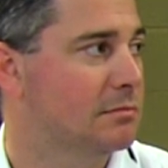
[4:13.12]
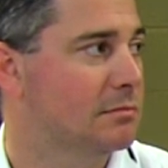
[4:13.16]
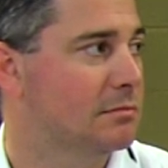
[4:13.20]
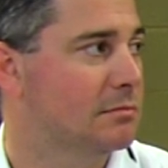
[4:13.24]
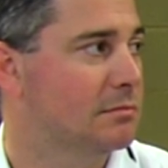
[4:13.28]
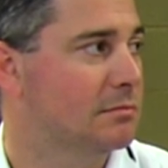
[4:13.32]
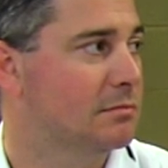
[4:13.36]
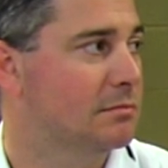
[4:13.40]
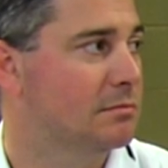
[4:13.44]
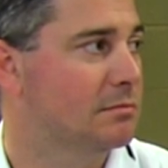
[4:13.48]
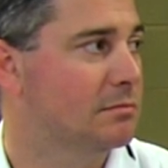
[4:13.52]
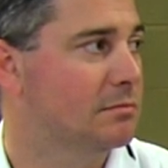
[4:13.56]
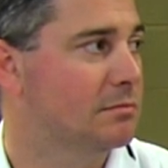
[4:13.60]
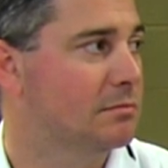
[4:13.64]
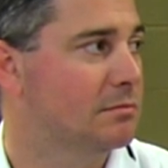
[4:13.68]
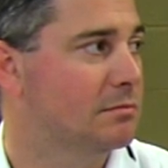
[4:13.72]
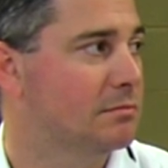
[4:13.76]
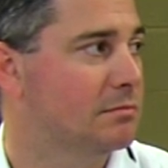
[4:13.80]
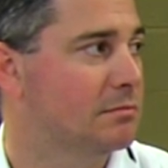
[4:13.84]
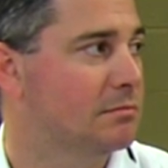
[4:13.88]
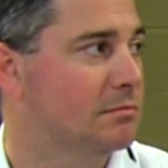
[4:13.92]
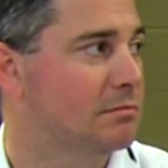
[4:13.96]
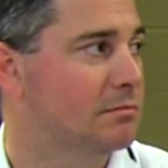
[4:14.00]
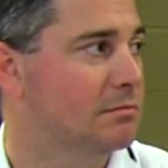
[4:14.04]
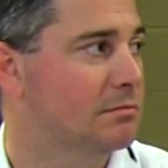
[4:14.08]

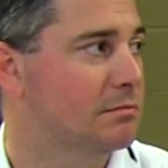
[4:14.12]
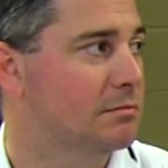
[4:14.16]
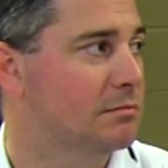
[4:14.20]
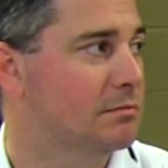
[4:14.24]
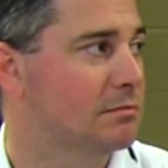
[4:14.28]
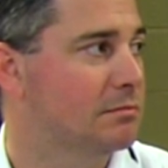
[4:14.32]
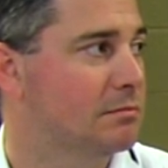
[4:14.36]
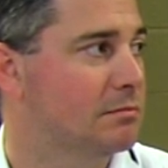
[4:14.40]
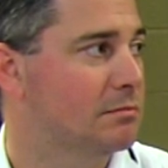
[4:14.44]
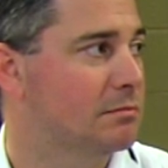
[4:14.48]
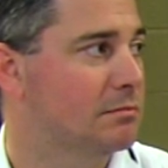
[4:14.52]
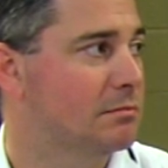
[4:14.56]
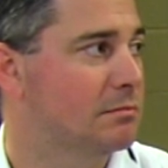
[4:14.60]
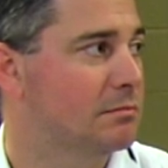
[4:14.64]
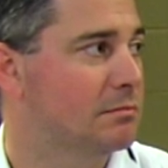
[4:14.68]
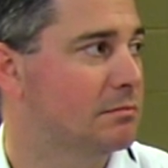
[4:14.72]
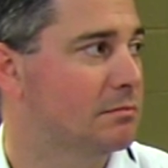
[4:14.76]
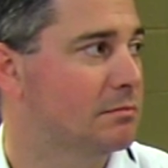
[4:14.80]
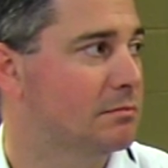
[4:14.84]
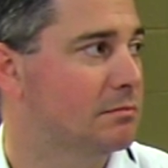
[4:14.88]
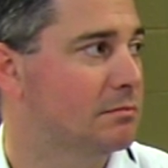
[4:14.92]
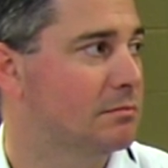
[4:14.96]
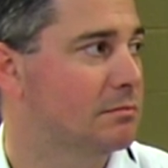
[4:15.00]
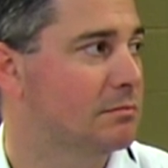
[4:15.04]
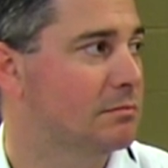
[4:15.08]

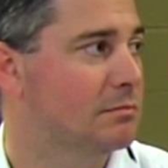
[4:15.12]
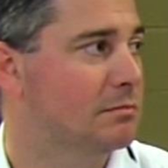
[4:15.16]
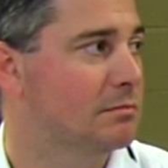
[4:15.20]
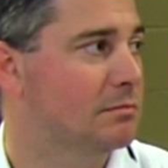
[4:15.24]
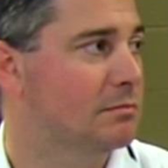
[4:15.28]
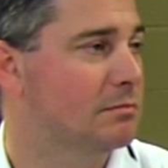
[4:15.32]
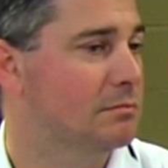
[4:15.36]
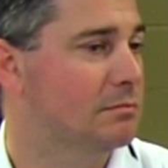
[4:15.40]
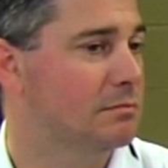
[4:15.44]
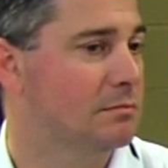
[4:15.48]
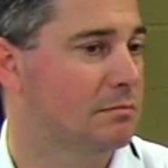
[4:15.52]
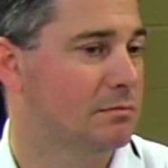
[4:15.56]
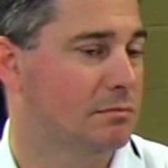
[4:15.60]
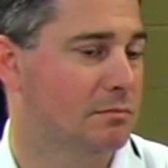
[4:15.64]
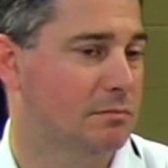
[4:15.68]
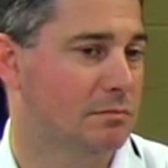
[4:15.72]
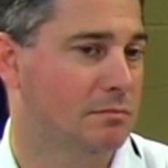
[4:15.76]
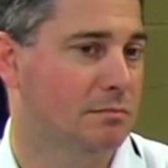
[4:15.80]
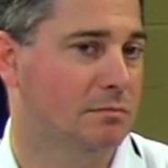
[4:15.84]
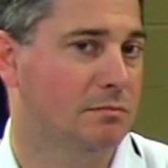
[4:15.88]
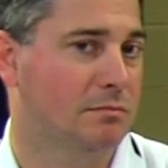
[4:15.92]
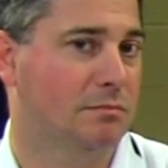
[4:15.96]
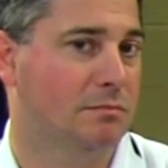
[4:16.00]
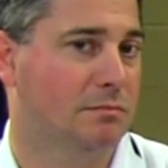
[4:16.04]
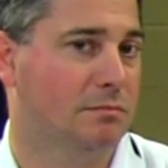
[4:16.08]

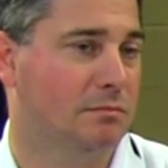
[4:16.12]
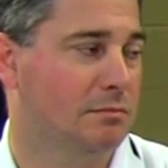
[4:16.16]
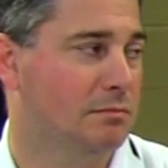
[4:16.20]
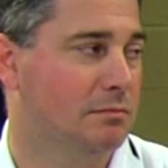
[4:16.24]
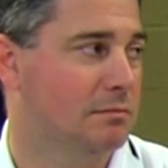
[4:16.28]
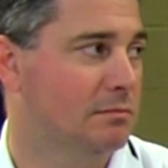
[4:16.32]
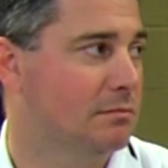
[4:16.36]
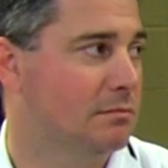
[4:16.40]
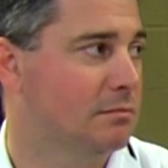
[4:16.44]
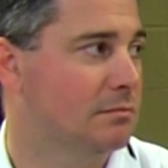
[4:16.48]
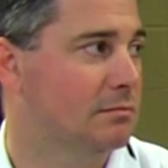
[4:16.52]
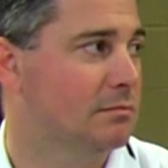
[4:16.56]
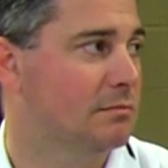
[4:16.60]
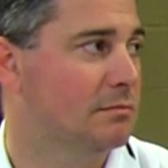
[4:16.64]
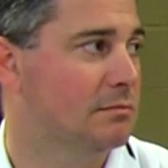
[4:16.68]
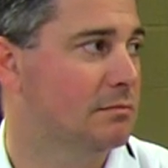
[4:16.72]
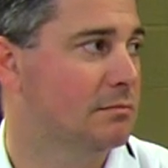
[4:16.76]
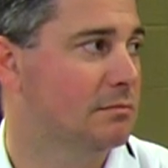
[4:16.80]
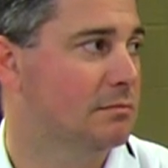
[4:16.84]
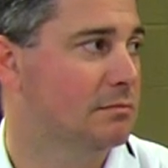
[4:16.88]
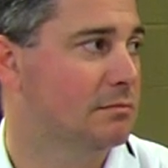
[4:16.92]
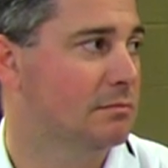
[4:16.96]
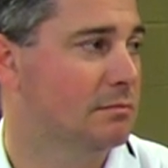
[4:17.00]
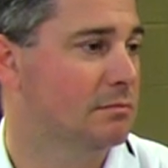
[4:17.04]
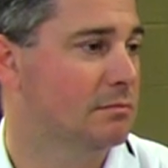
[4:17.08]

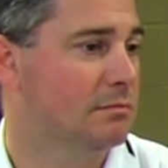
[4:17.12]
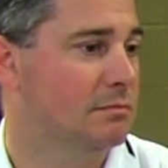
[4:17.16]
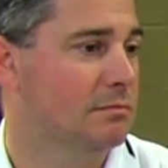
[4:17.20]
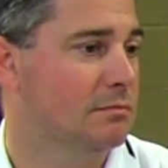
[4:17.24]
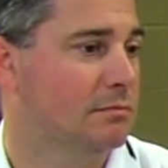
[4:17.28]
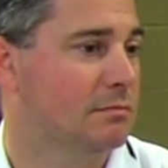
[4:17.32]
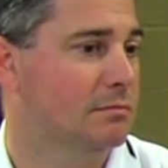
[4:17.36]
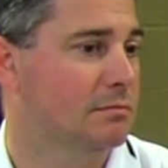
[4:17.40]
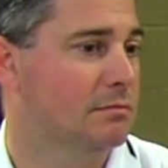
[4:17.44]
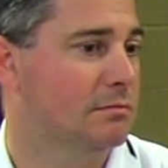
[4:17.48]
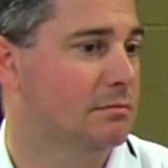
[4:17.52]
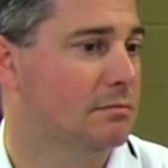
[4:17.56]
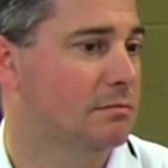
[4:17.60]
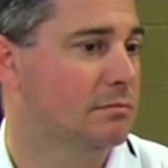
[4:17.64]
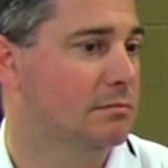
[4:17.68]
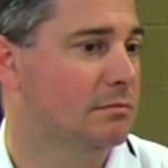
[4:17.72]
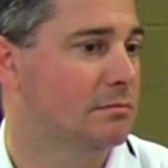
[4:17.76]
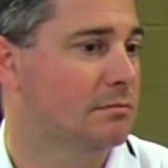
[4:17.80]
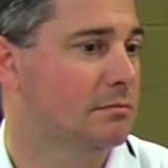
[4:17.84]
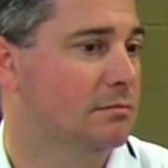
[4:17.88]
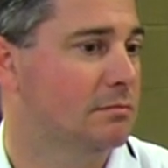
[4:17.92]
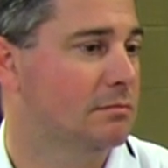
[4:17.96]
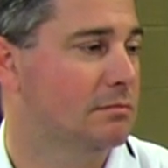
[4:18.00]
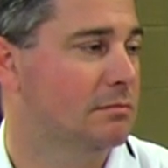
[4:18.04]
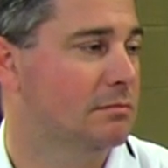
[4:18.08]

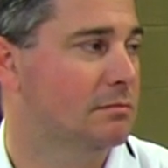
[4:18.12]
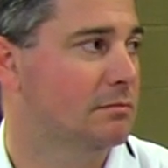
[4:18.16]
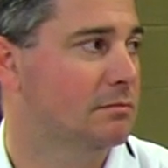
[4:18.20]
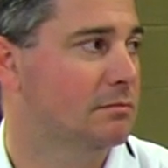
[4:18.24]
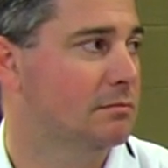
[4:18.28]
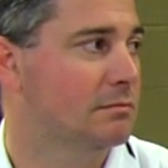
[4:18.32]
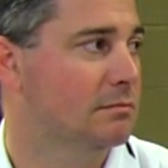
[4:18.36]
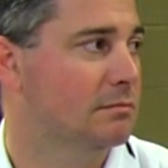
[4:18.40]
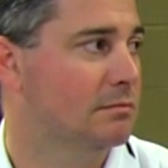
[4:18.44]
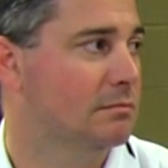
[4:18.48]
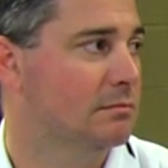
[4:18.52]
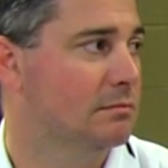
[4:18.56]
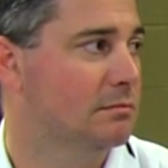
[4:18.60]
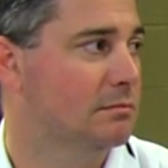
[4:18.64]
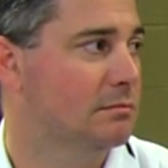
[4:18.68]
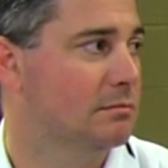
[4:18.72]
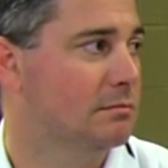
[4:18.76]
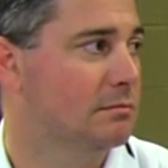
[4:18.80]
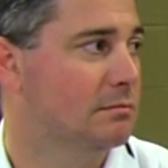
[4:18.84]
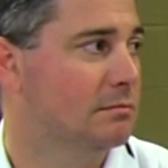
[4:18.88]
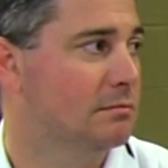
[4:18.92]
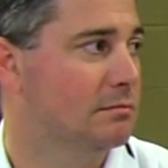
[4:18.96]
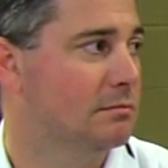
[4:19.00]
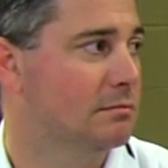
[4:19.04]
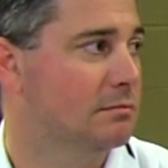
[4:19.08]

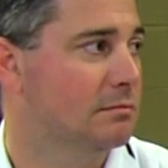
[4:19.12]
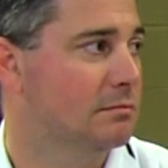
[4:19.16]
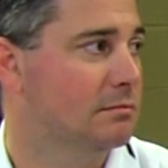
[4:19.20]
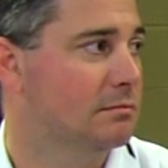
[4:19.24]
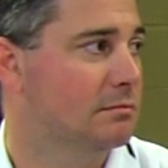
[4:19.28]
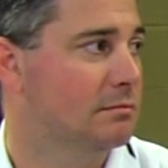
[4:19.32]
This person isn't speaking.